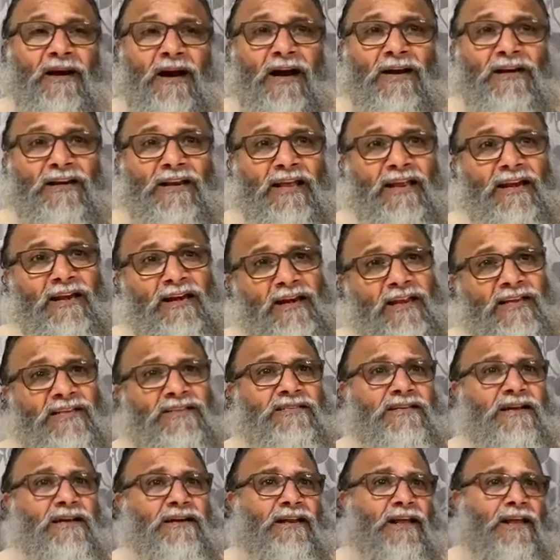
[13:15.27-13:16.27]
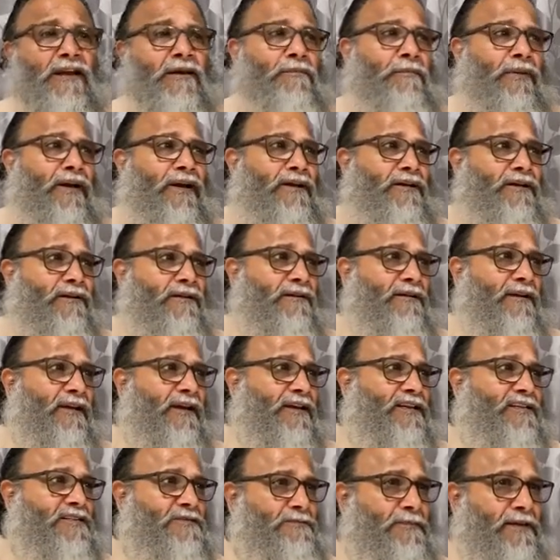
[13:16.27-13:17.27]
attainless attainment,
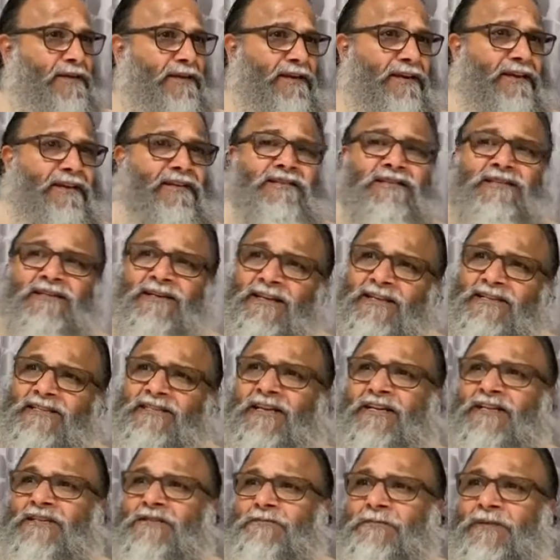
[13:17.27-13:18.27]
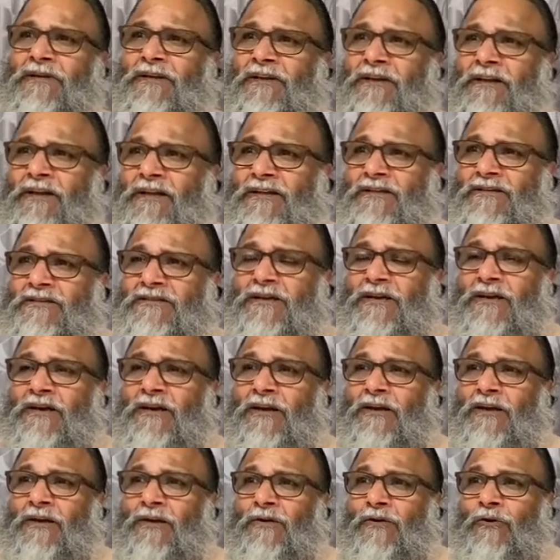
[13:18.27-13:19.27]
experienceless experience,
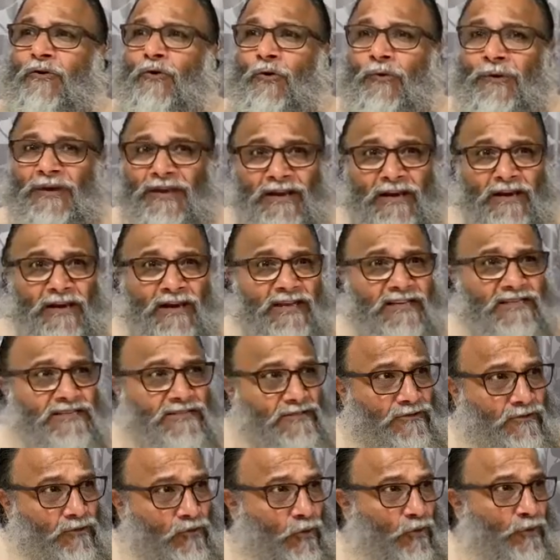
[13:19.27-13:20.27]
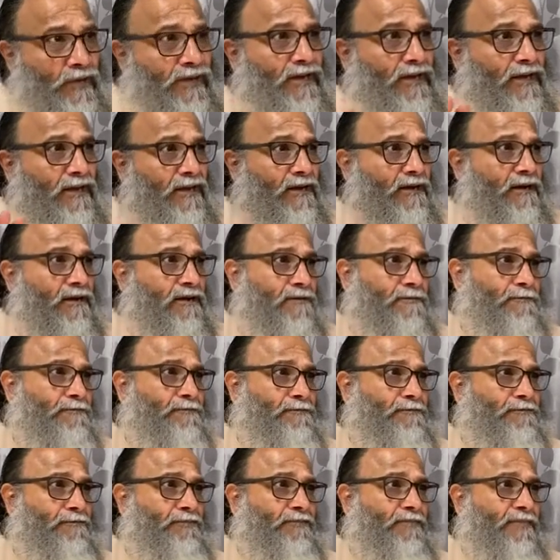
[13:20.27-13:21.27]
knowingless knowing.
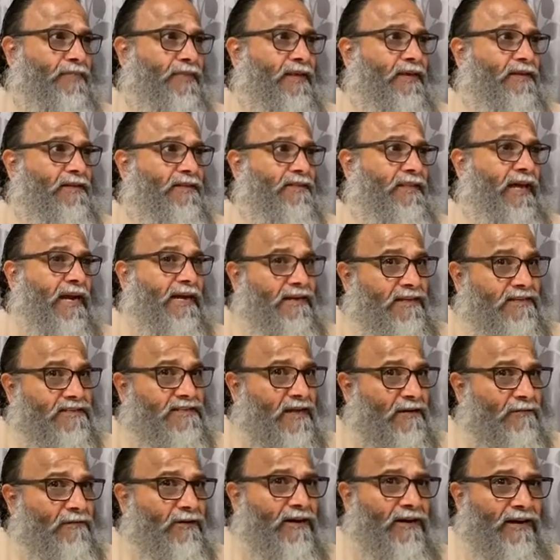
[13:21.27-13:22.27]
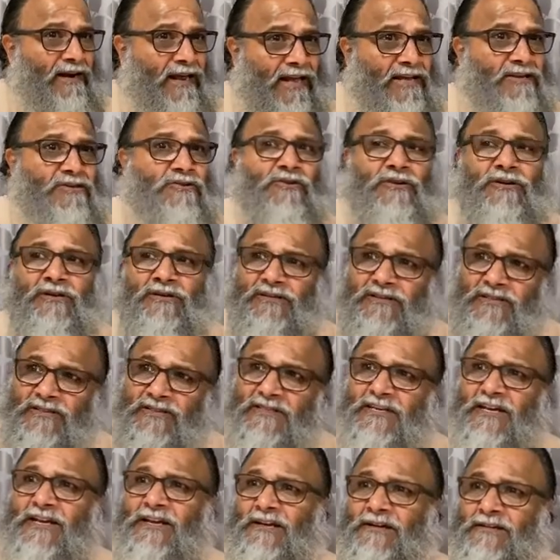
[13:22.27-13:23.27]
That is our natural
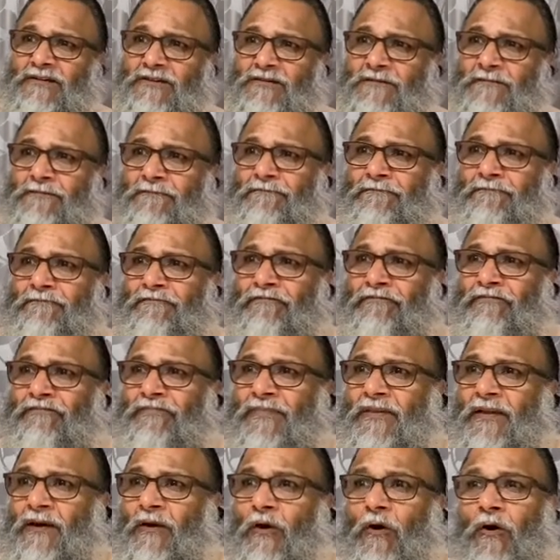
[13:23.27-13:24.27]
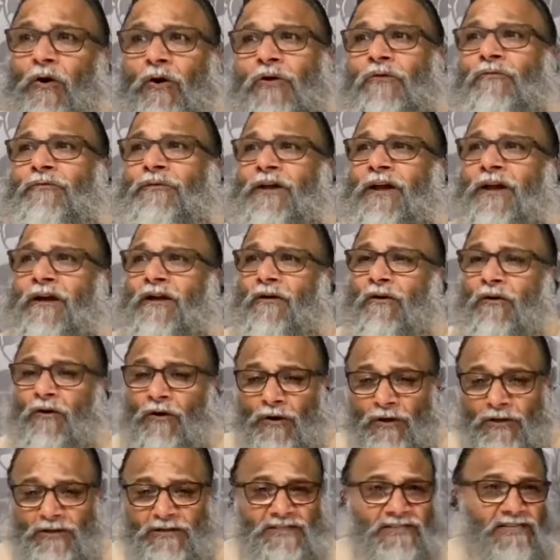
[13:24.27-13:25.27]
state. All
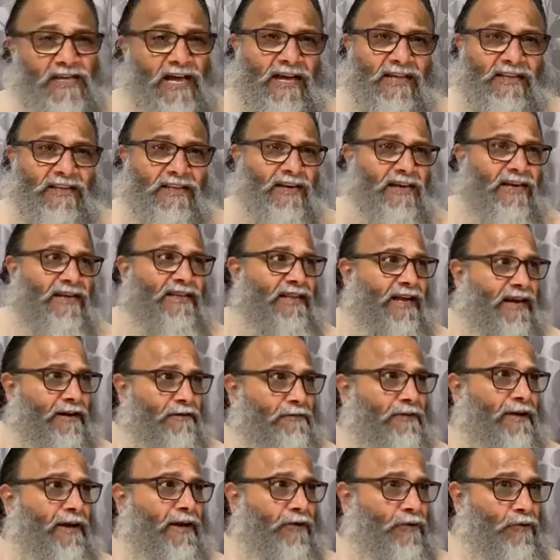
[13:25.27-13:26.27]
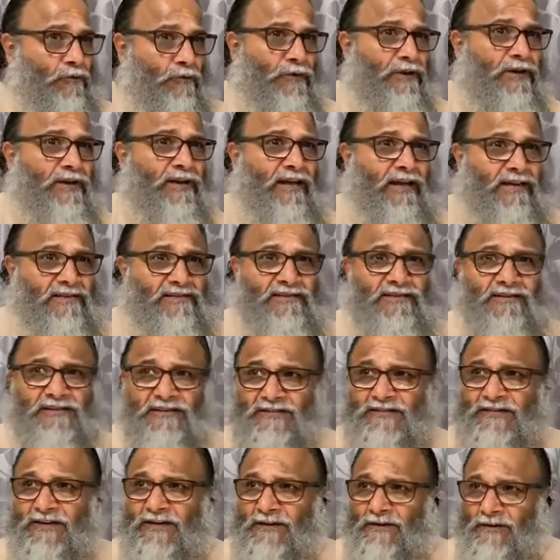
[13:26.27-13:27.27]
sadhana that we are doing as a
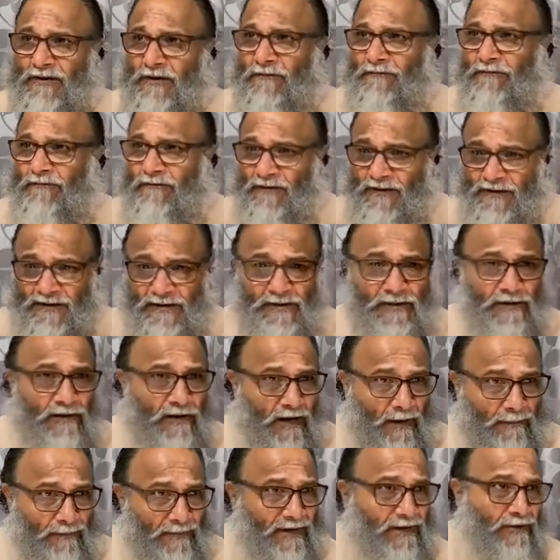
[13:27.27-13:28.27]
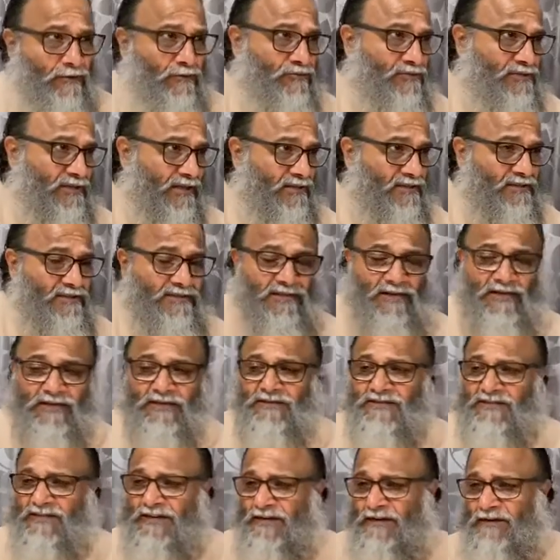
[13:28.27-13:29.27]
result of coming to
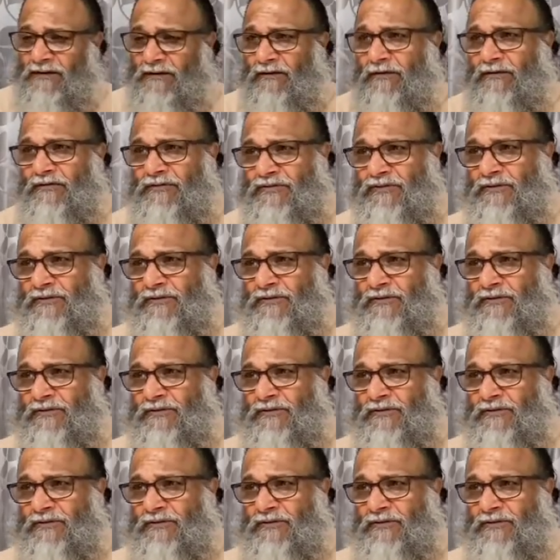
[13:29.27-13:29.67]
satsangs and